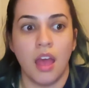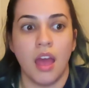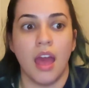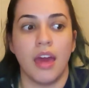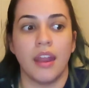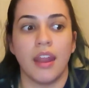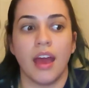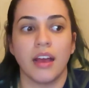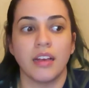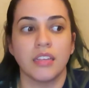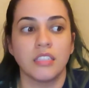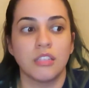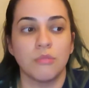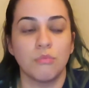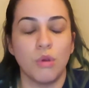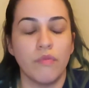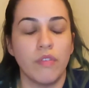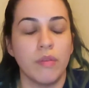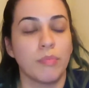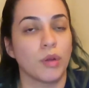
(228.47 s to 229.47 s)
And as the
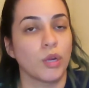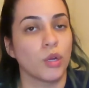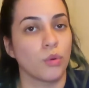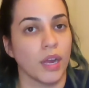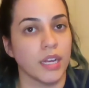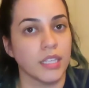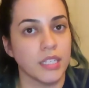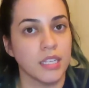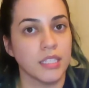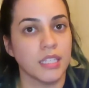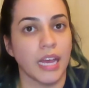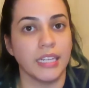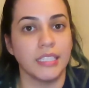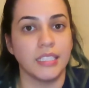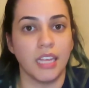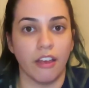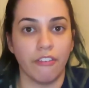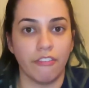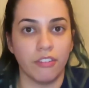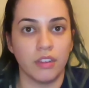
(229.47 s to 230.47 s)
movie progresses, I
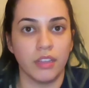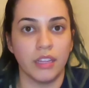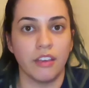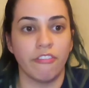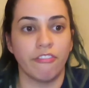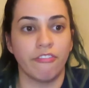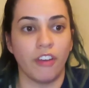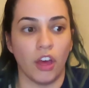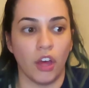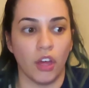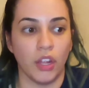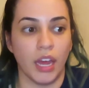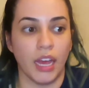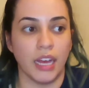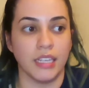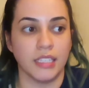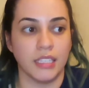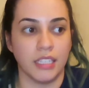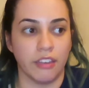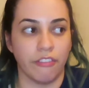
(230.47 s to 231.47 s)
definitely felt
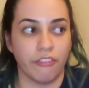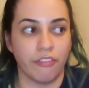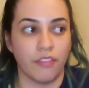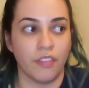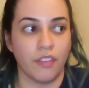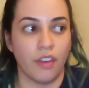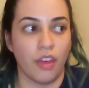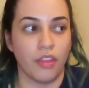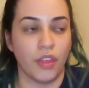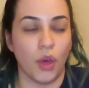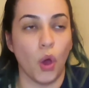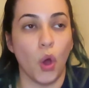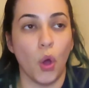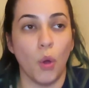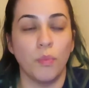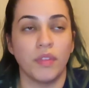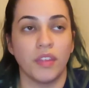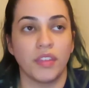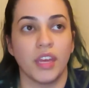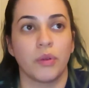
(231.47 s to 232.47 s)
as if the
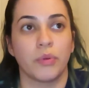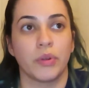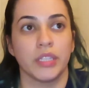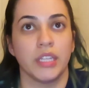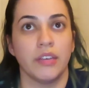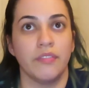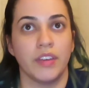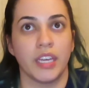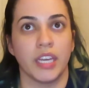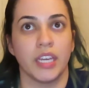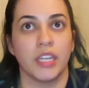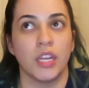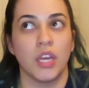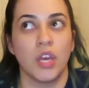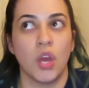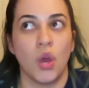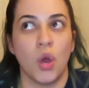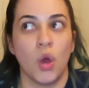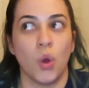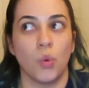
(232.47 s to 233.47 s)
home that they were living in
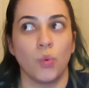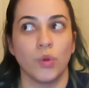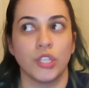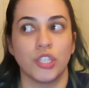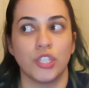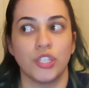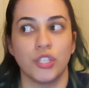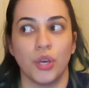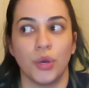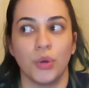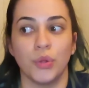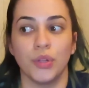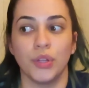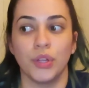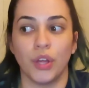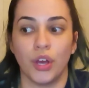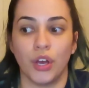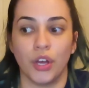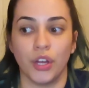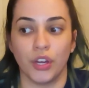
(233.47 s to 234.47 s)
was no
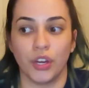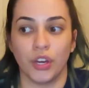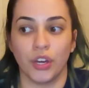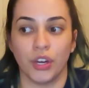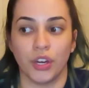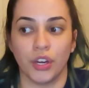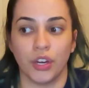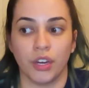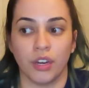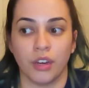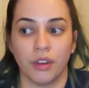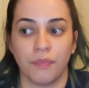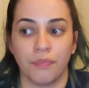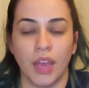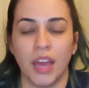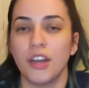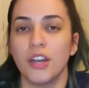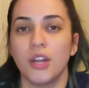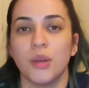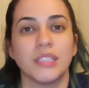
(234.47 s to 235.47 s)
longer,
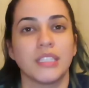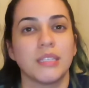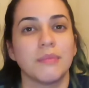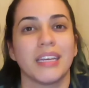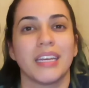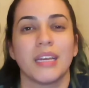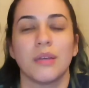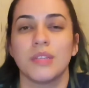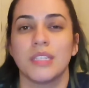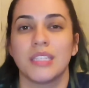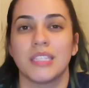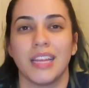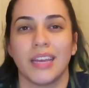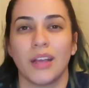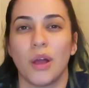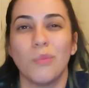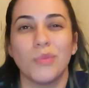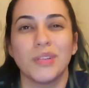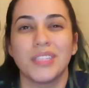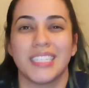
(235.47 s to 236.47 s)
I don't know, it seemed like it was like
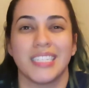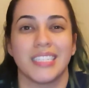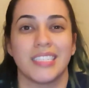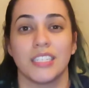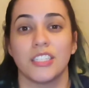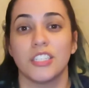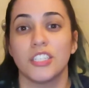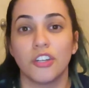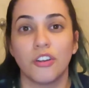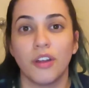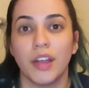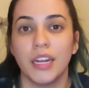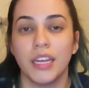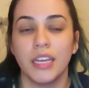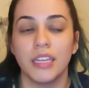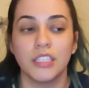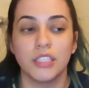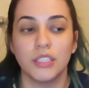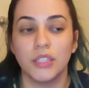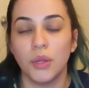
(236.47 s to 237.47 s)
almost
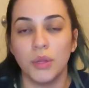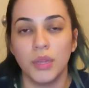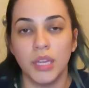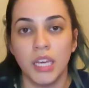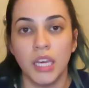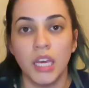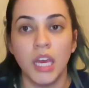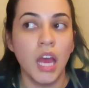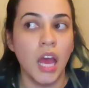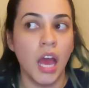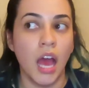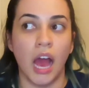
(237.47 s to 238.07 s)
disintegrating slowly.